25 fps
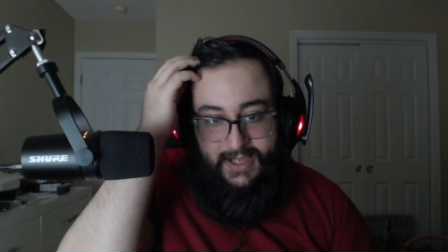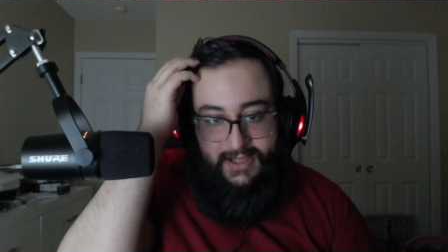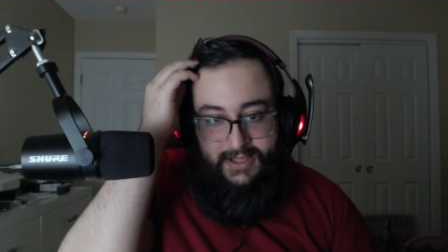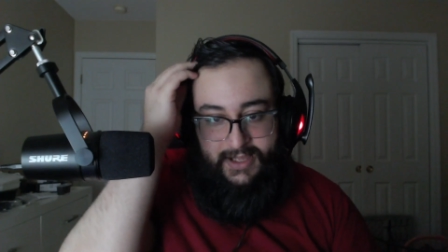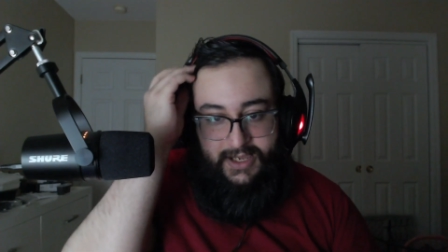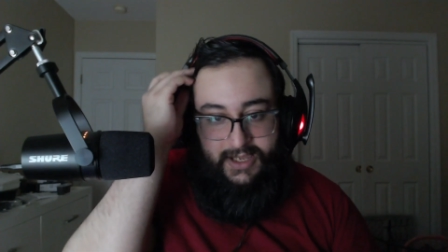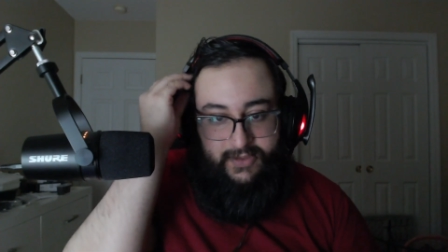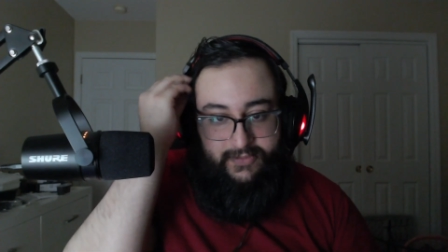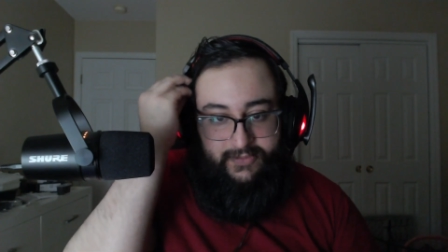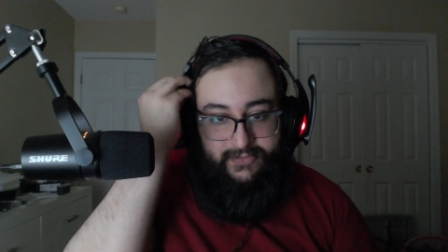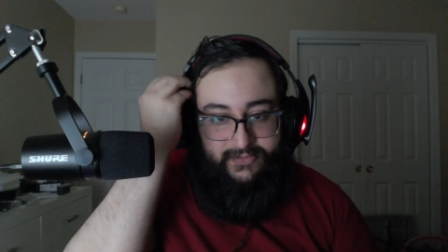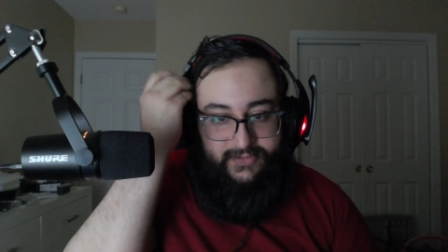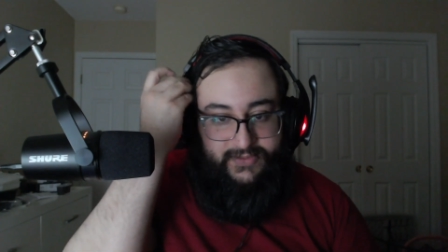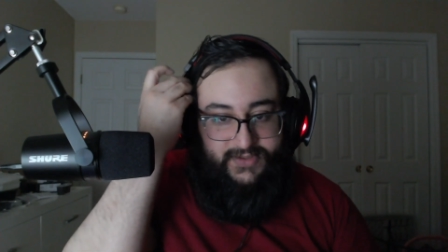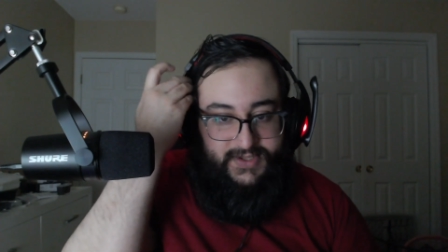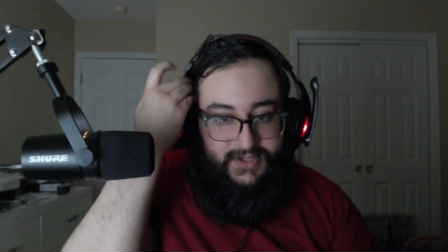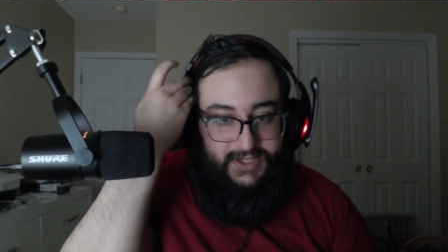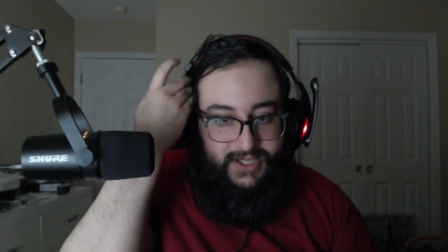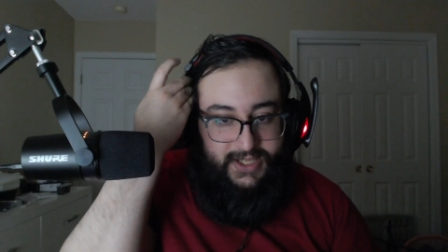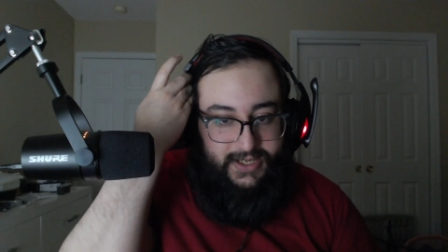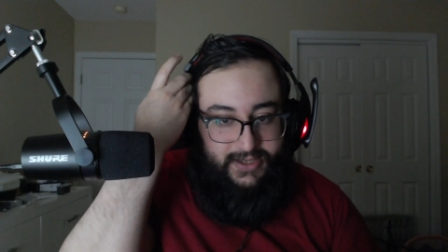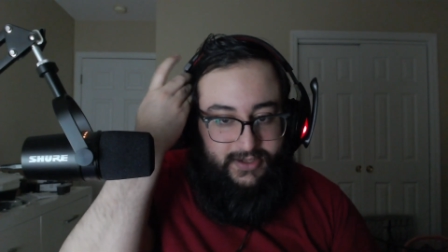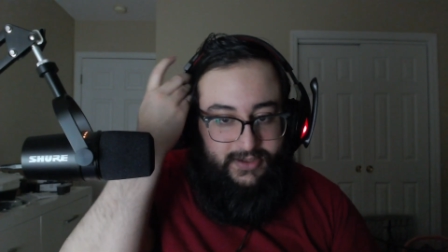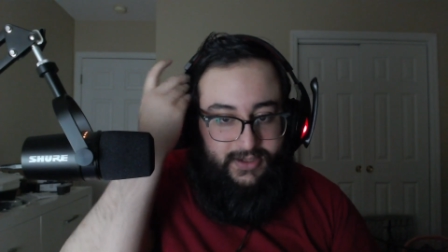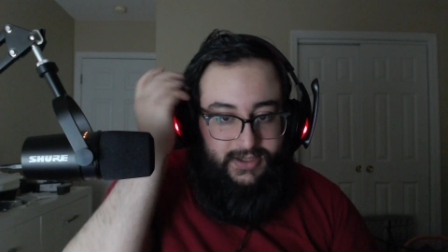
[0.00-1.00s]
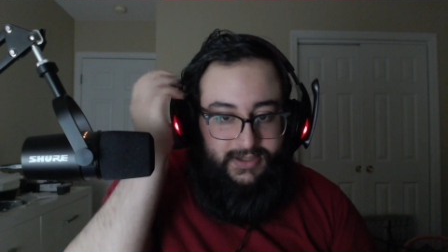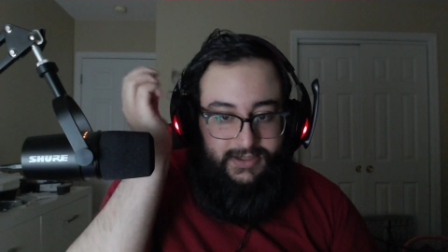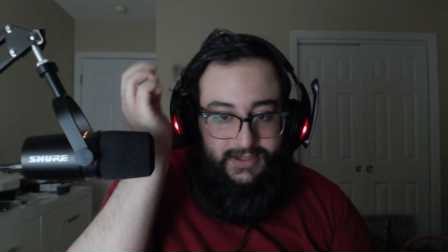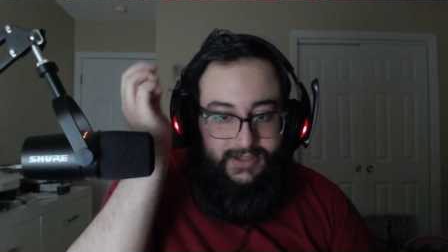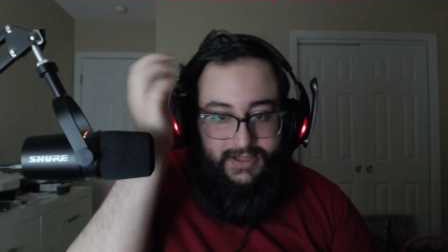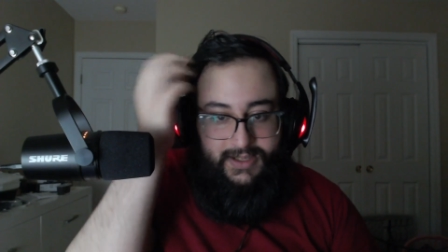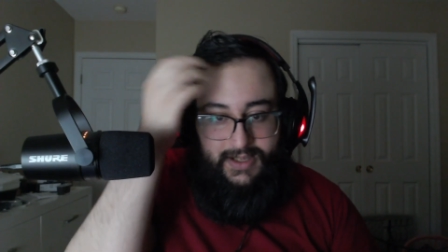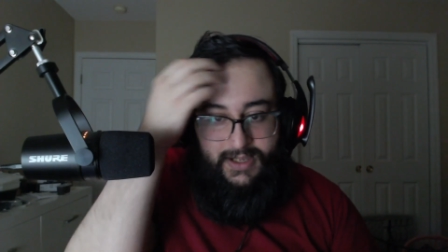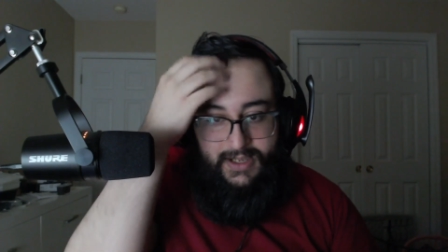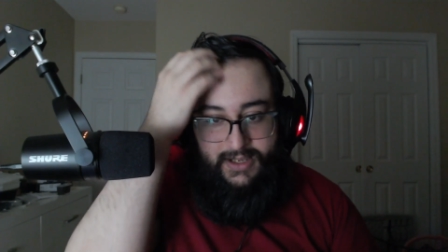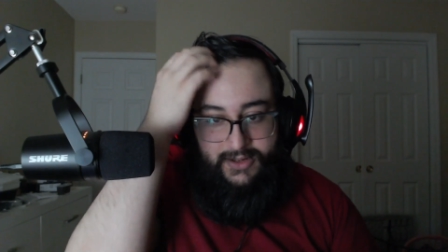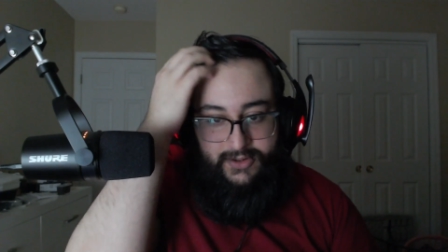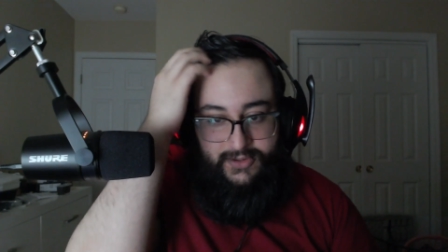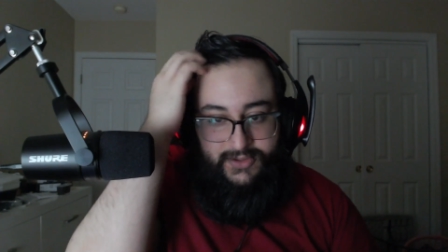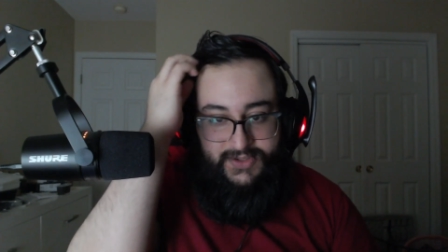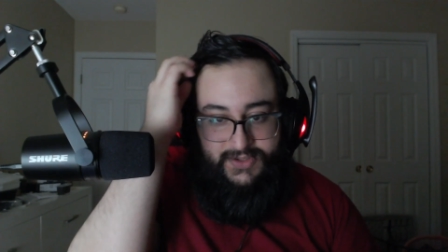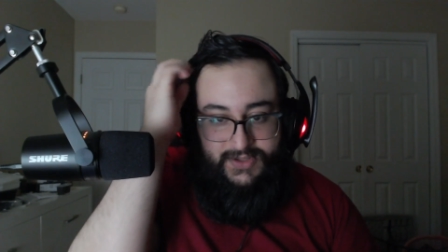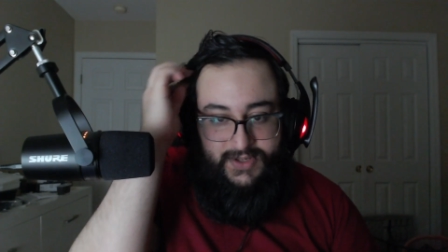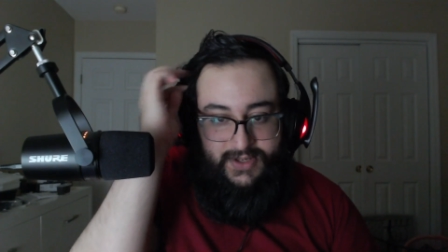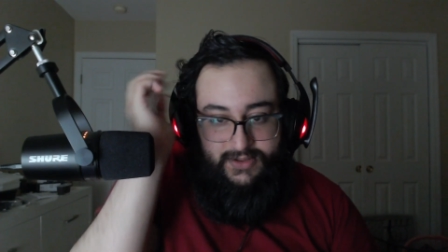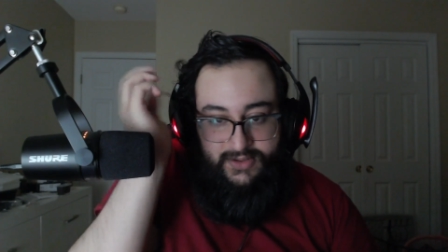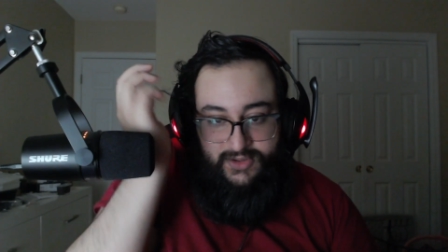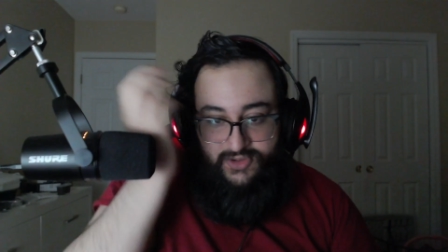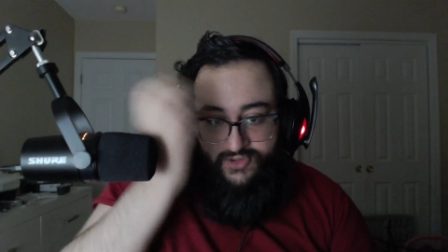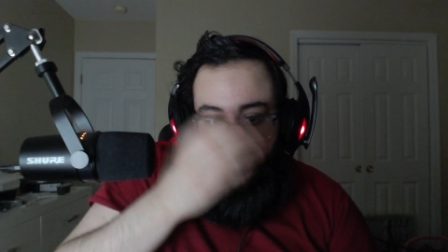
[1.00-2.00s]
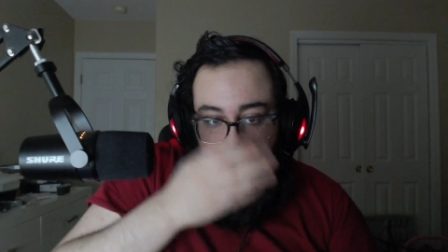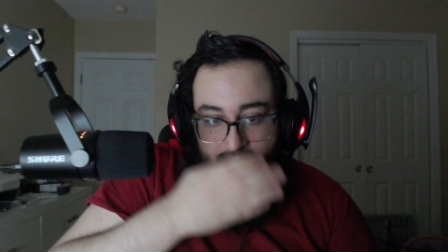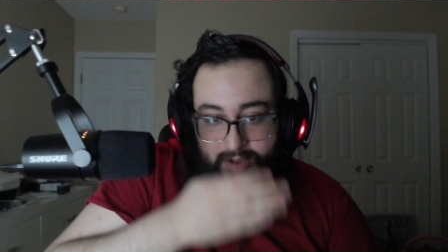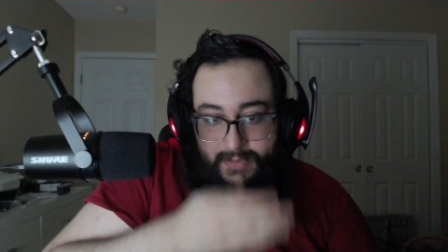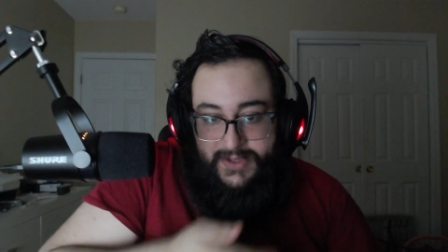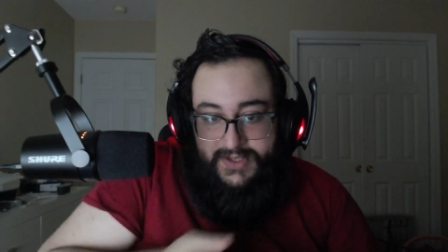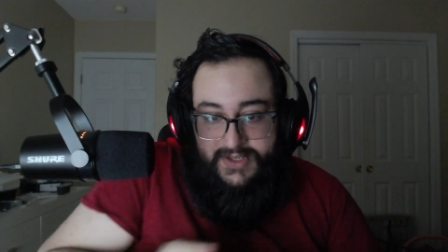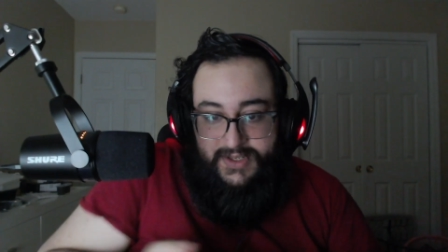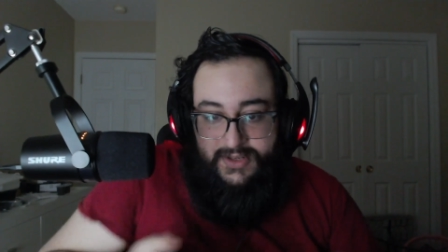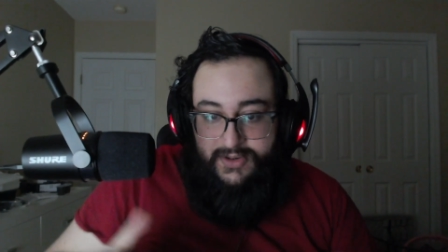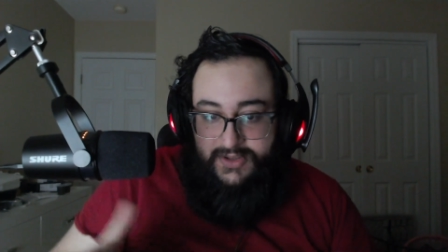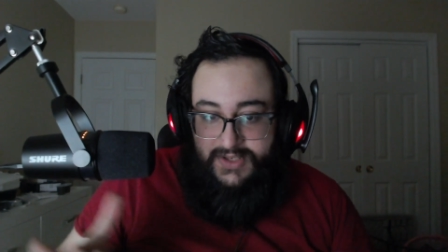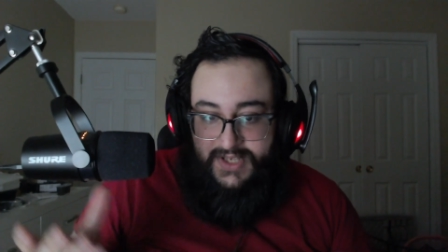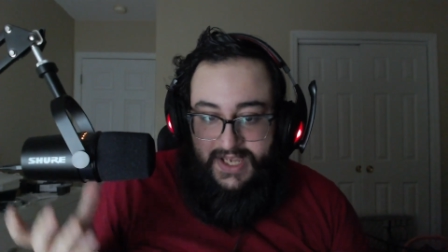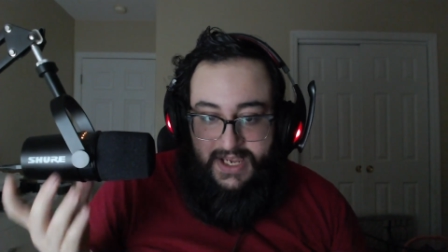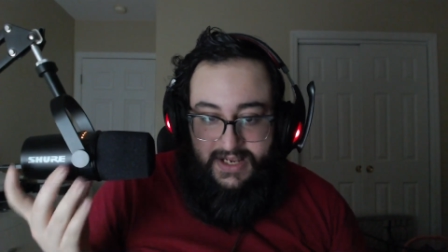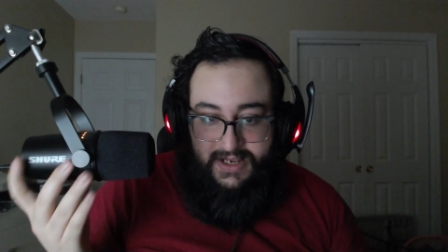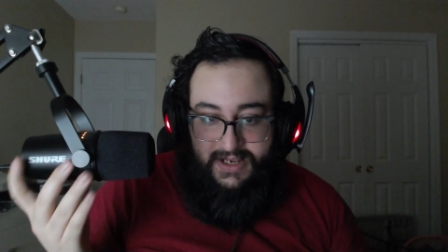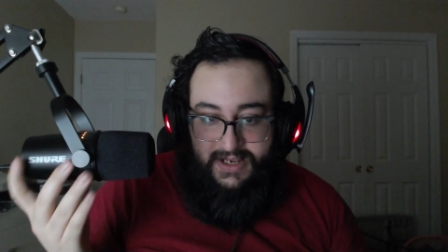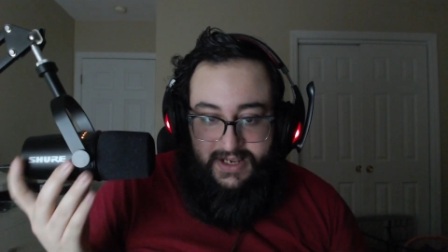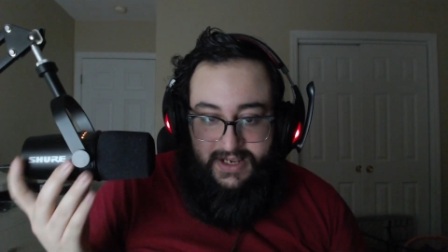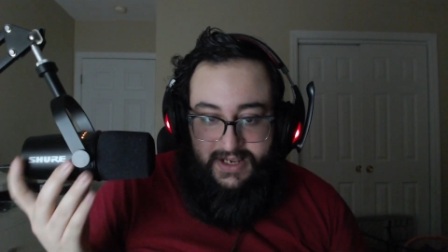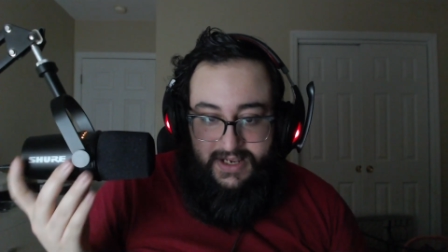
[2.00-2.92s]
Like if like inter- drama is entertaining,